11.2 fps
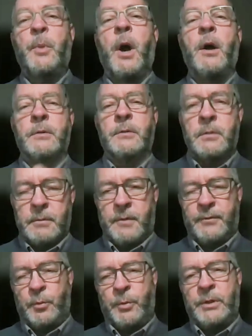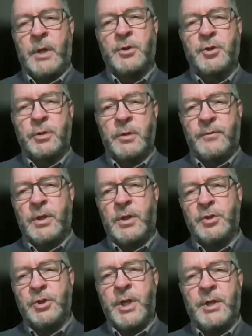be part of the reduction of
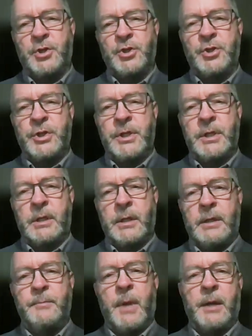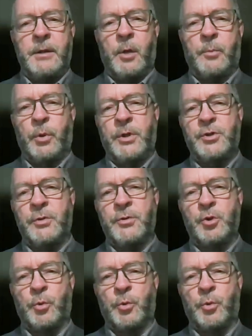the G H G in any mining operation.